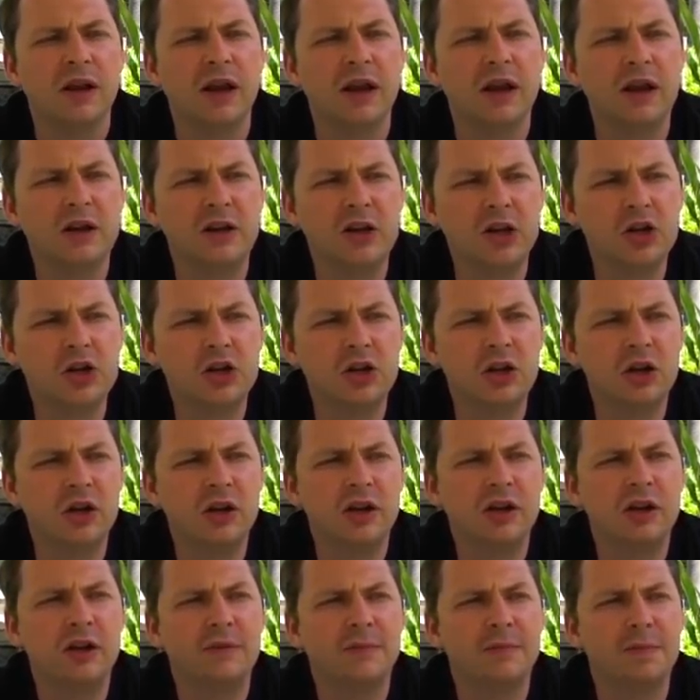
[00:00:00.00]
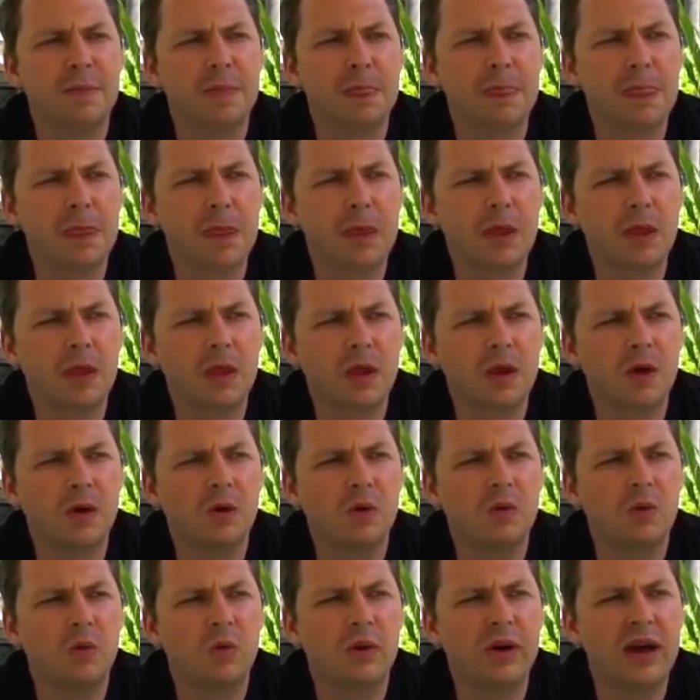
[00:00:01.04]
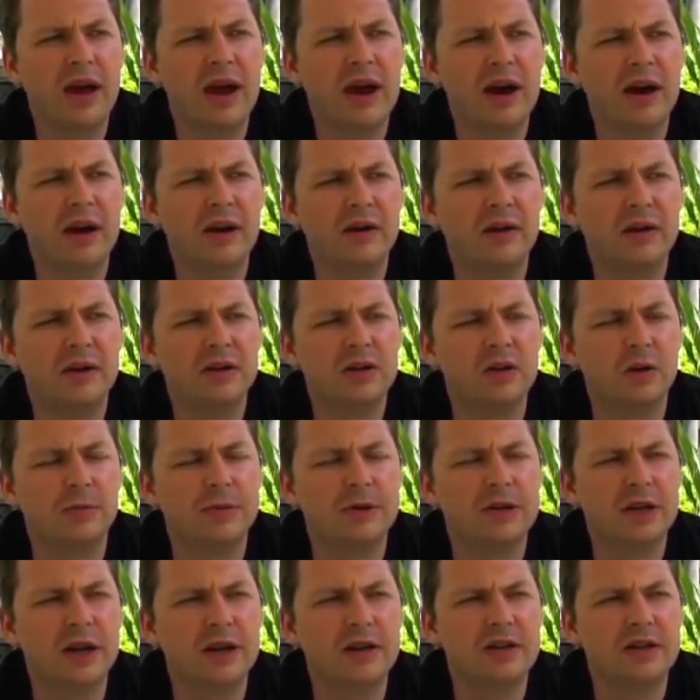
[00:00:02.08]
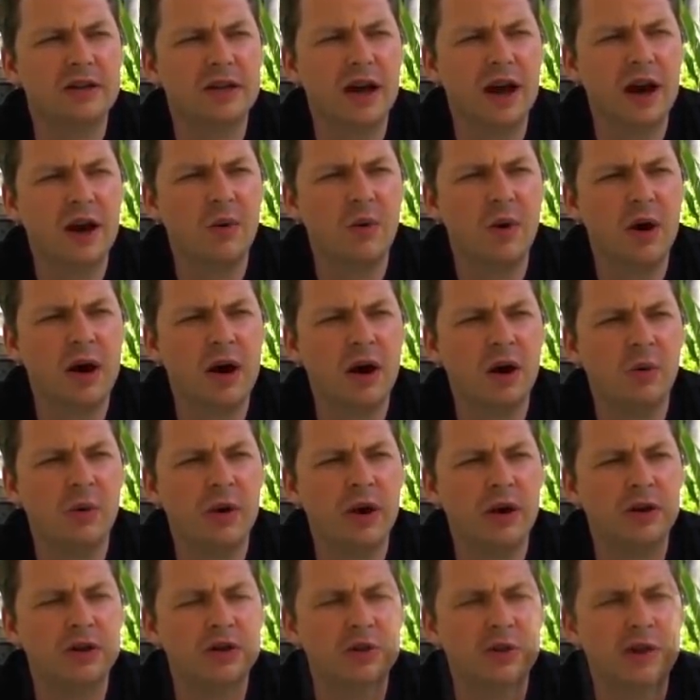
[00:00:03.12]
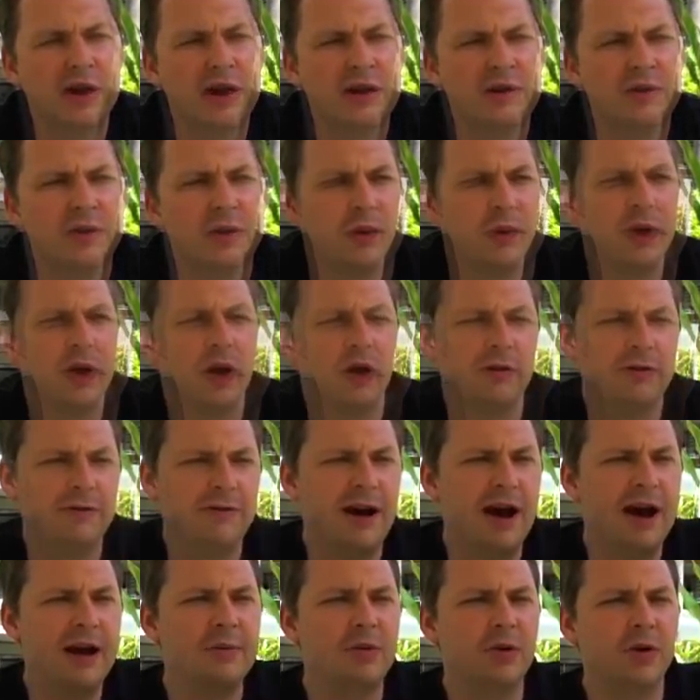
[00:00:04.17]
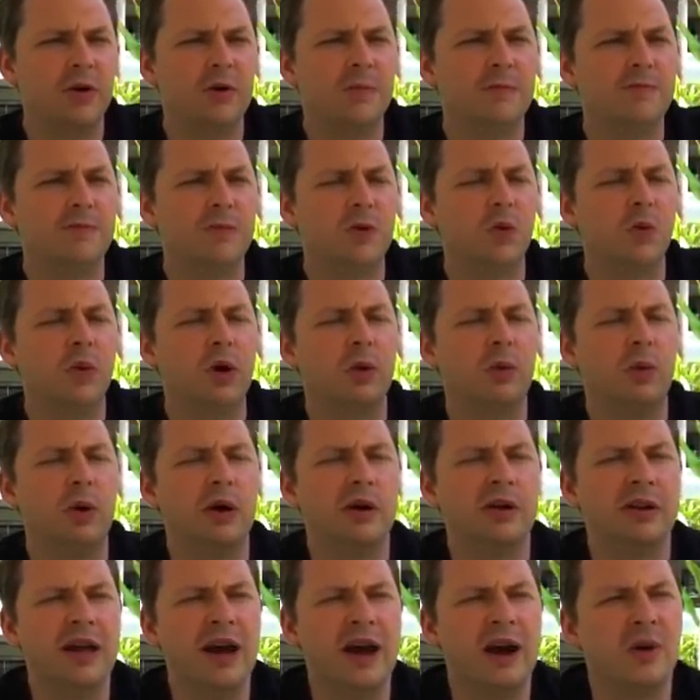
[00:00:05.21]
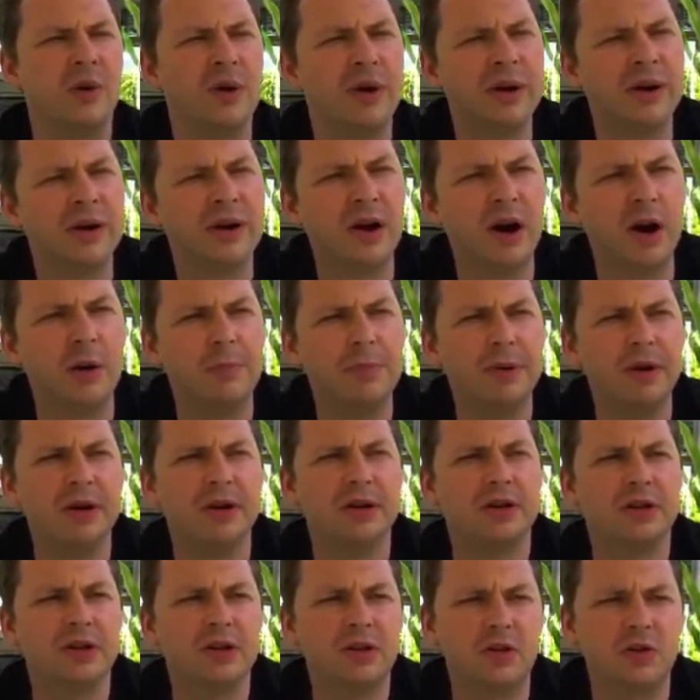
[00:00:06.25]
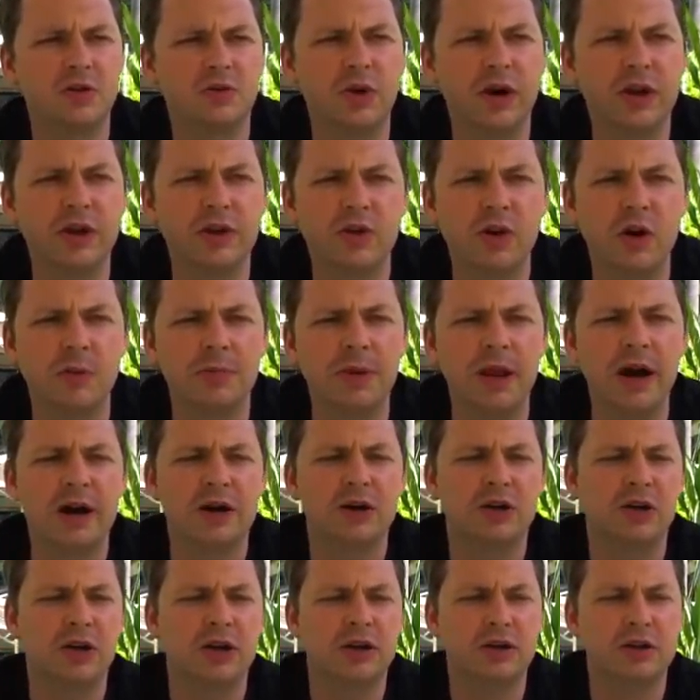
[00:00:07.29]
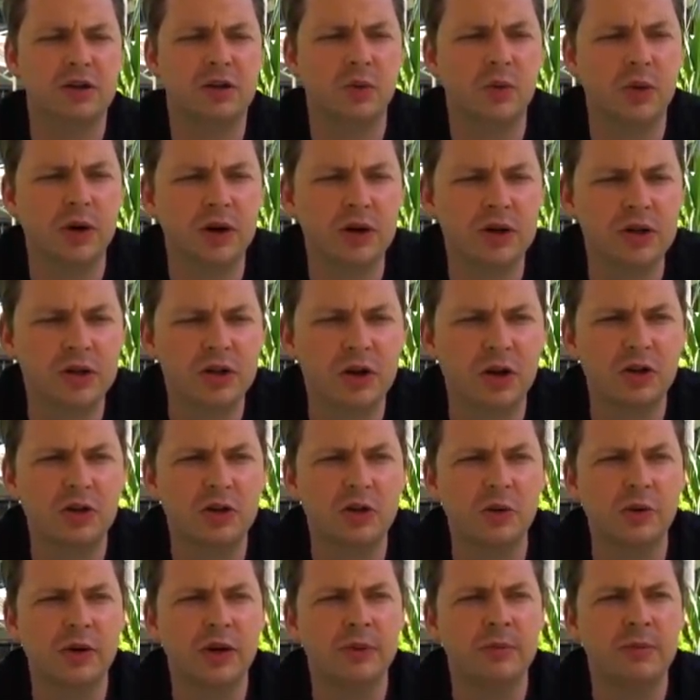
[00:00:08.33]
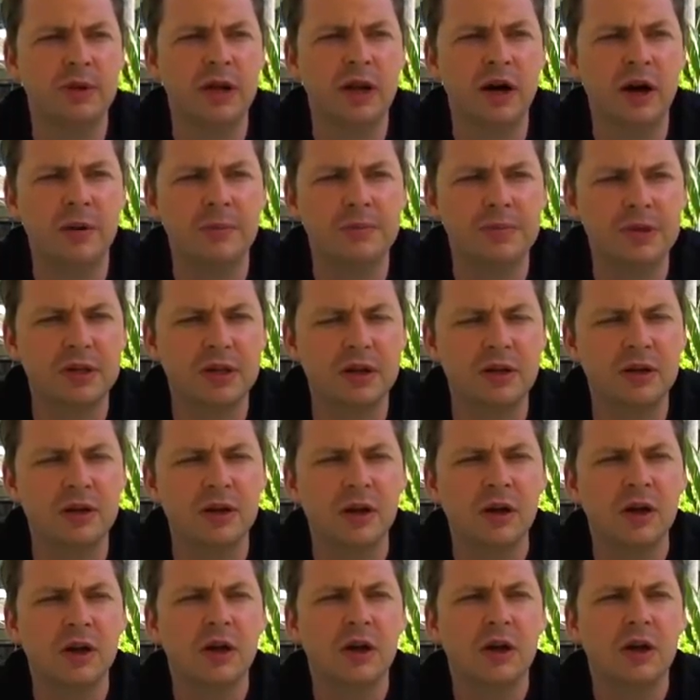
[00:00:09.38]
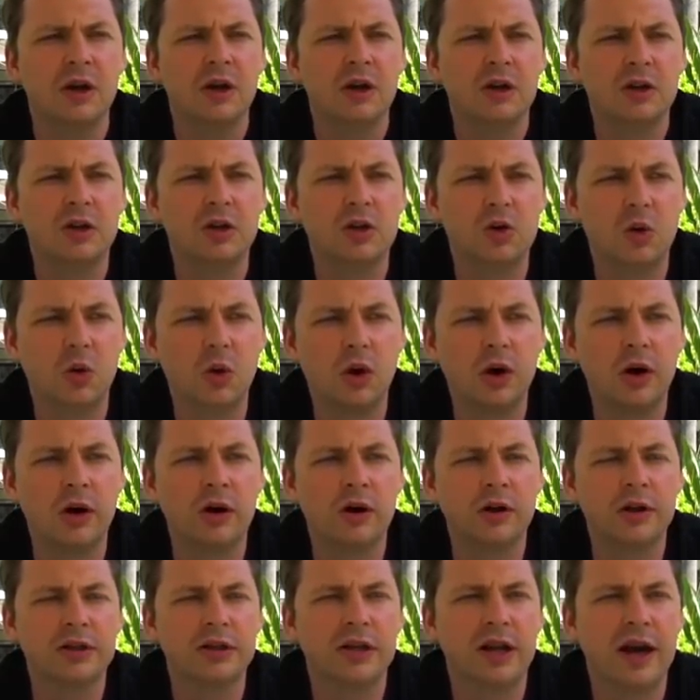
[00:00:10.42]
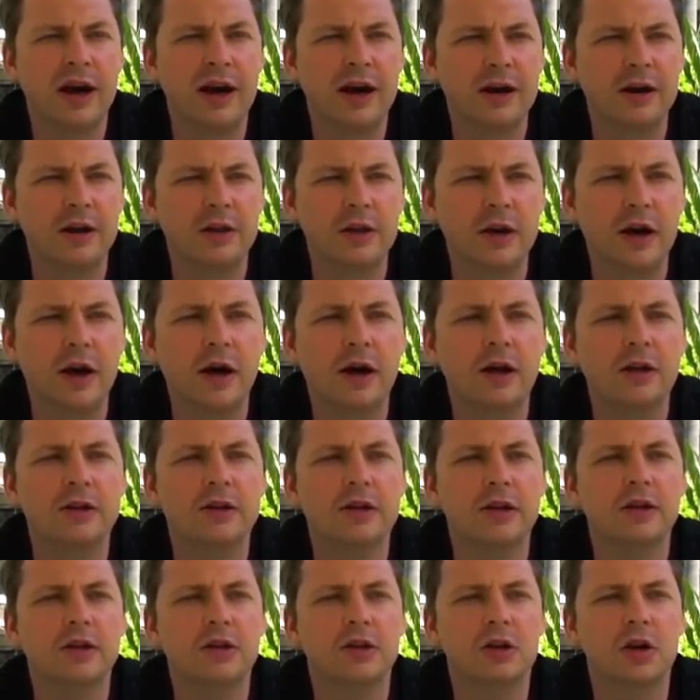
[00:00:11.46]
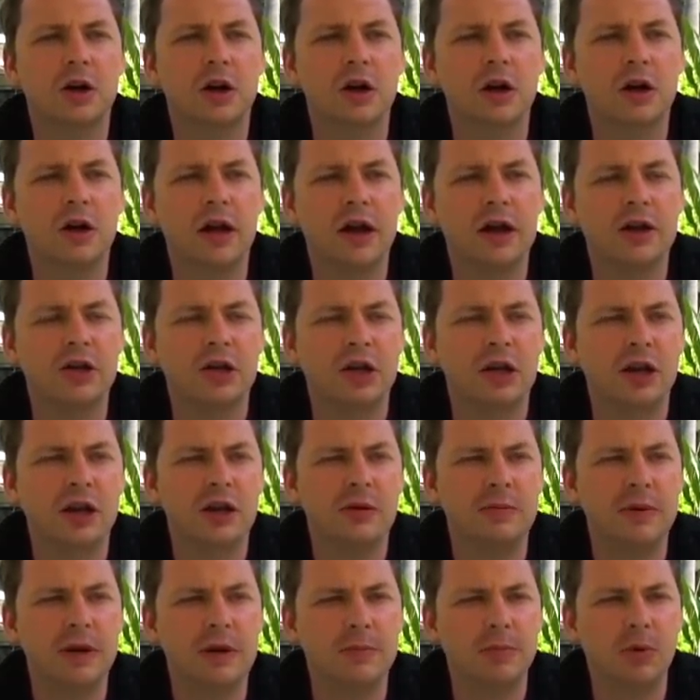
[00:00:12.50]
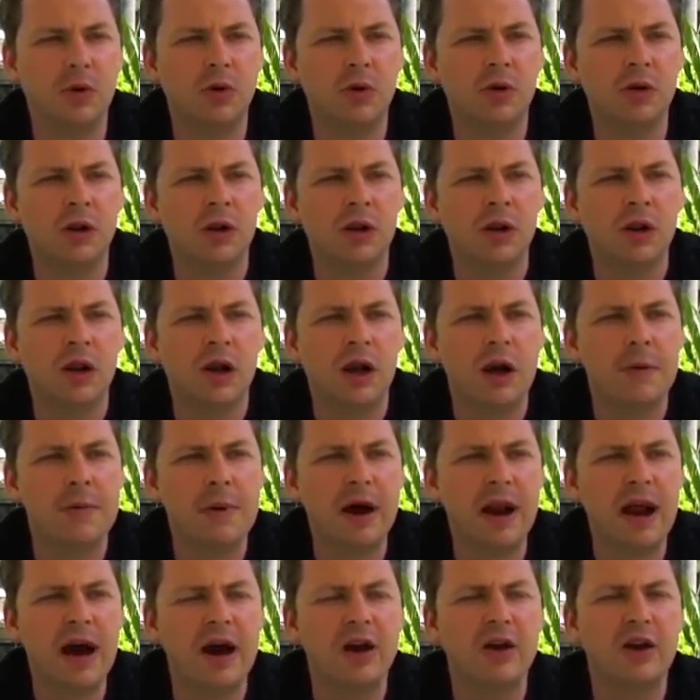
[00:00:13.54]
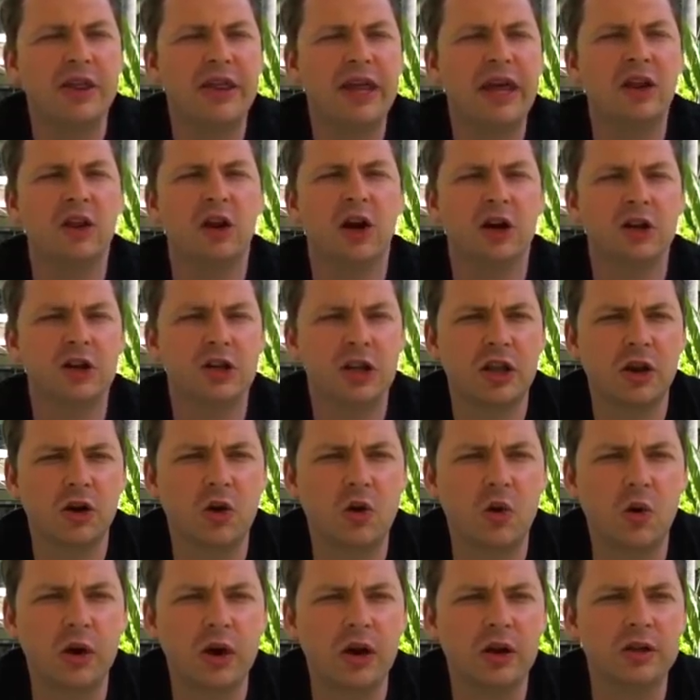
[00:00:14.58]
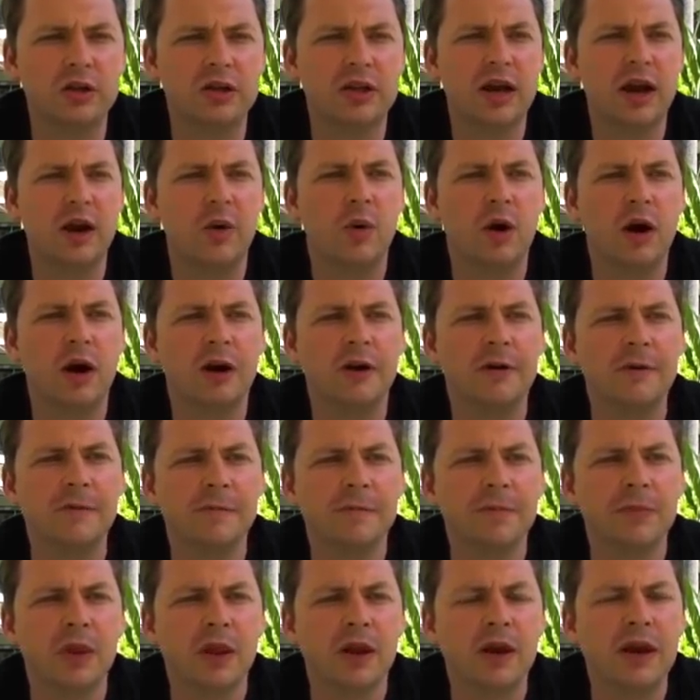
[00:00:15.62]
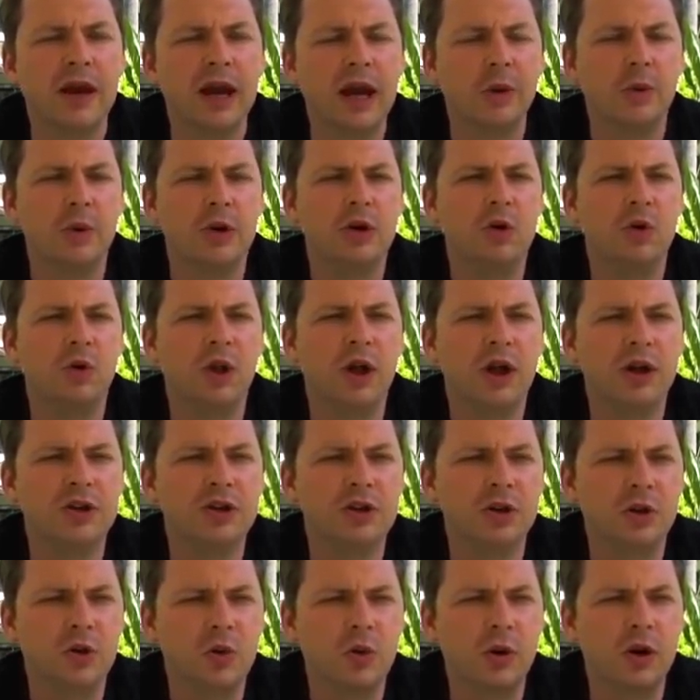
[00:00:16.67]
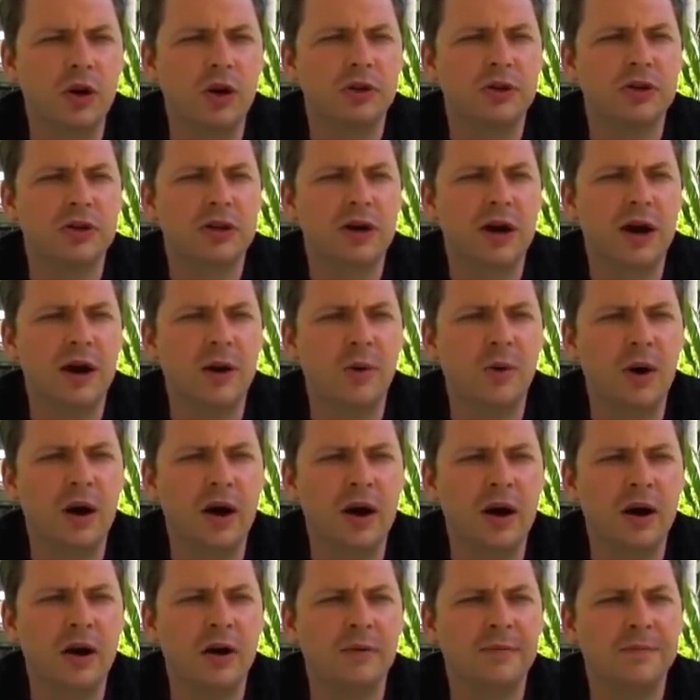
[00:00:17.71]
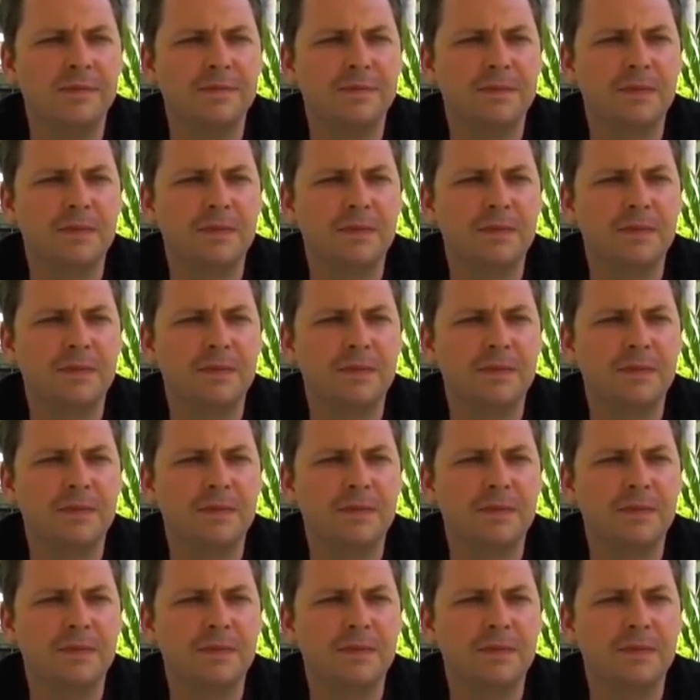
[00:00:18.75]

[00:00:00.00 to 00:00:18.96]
And additionally, we have, so besides Skywire, we also have what we call Fiber, where we're allowing companies to run their own blockchain. So we're going to start doing meetups and tutorials and hackathons and start educating people about how did they launch their coin on Skywire. And when you launch your coin on Skywire,